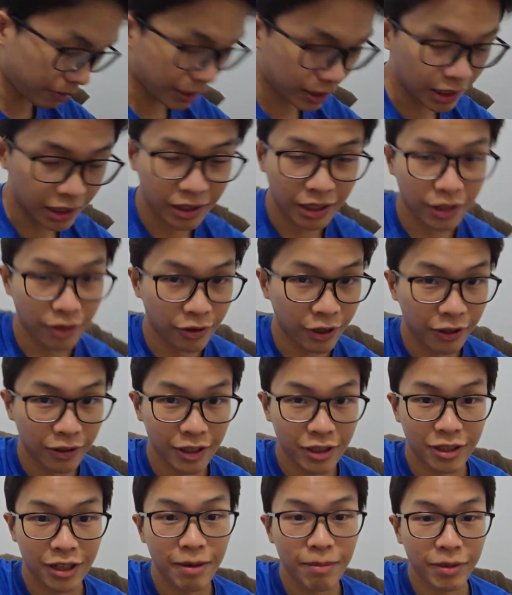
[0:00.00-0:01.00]
is basically
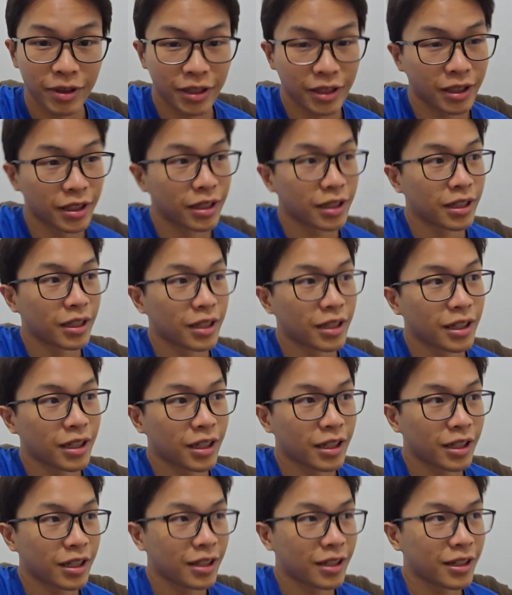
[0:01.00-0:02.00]
throughout the summer,
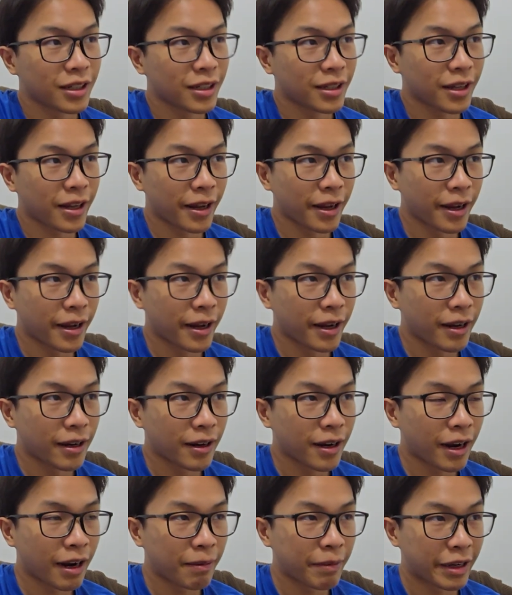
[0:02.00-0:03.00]

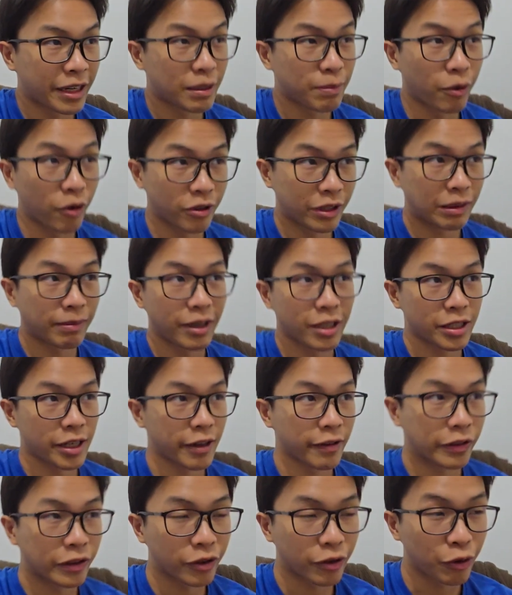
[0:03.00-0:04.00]
I'm exposing
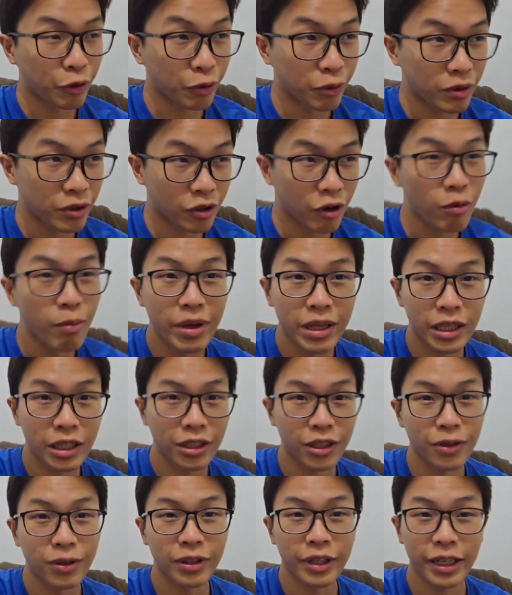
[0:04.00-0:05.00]
myself to so
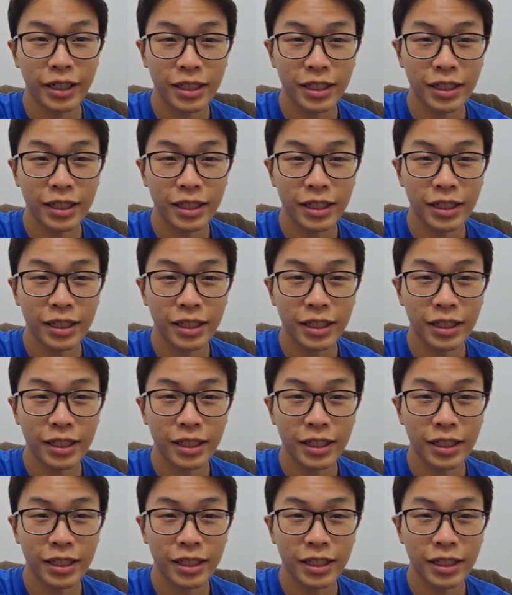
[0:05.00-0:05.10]
many new